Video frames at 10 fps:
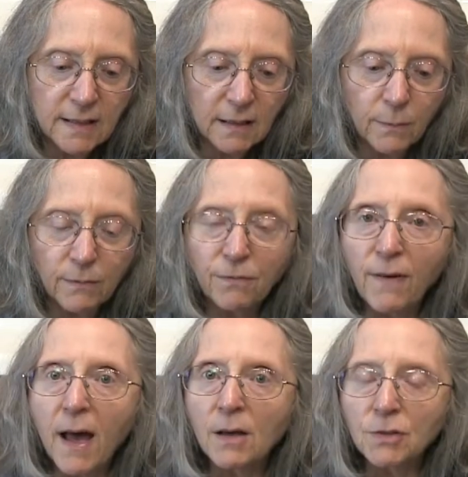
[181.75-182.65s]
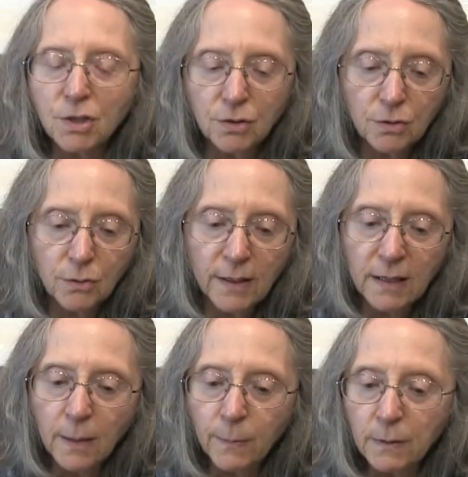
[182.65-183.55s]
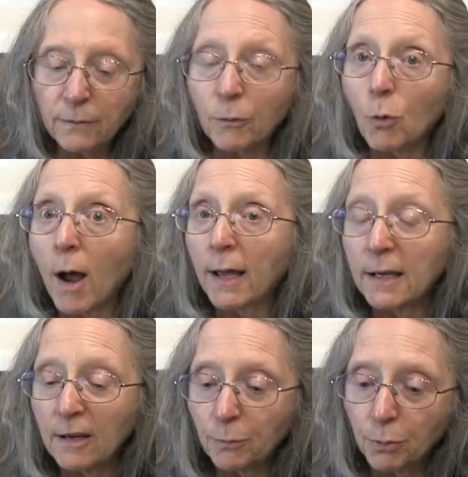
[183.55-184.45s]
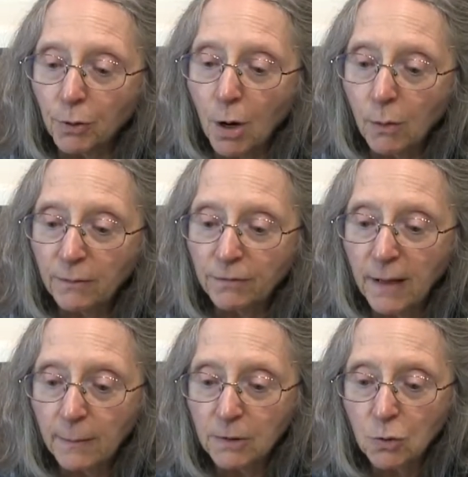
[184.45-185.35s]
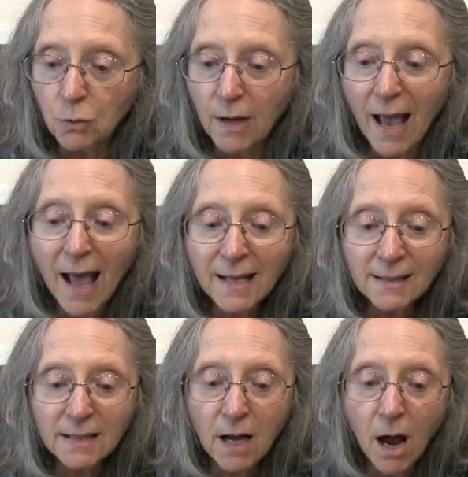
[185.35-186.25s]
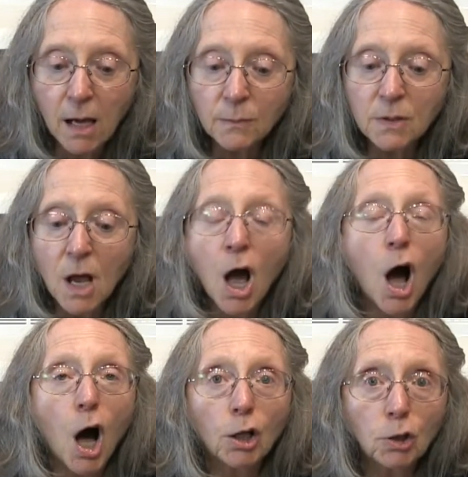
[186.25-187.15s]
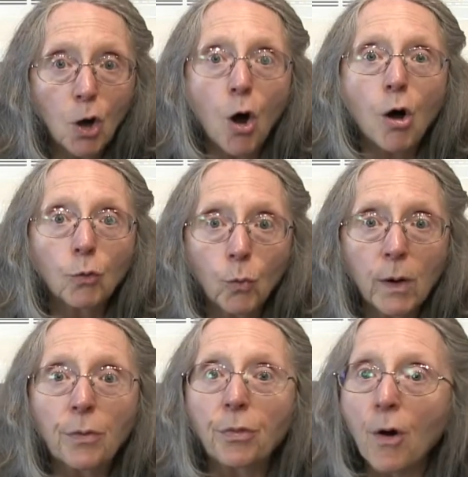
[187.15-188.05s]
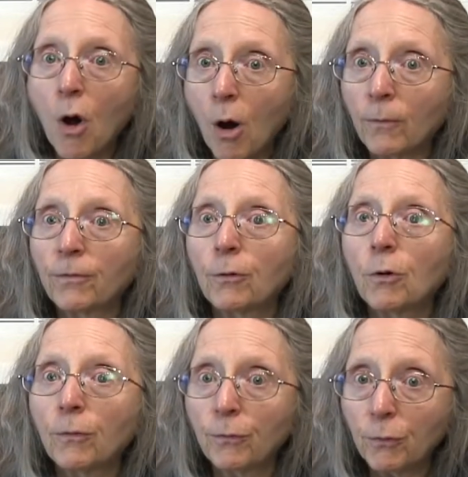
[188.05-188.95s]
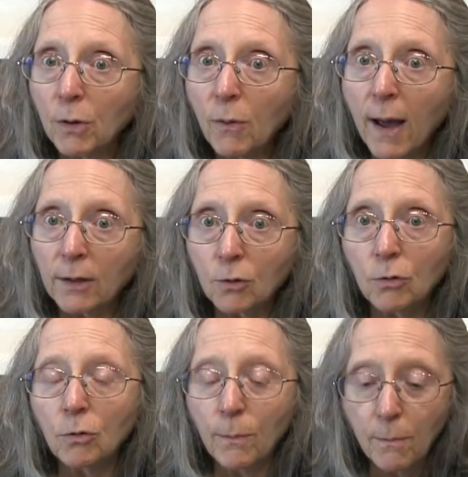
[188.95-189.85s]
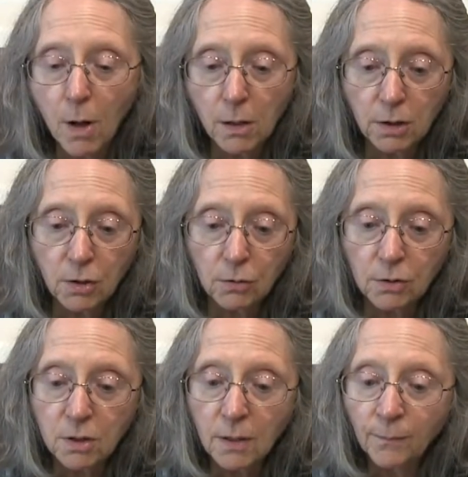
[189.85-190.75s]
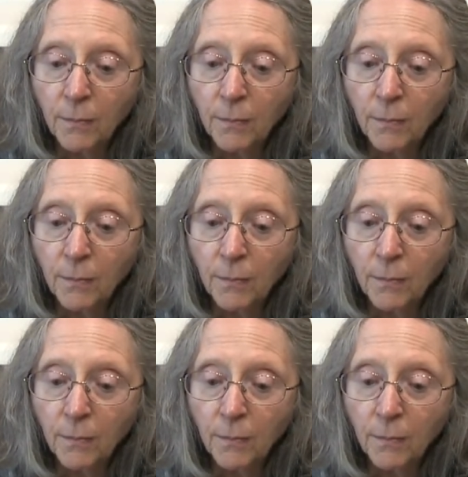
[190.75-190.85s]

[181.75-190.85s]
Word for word: that have been found to inhibit a variety of pro-inflammatory enzymes along with the harmful free radical molecules.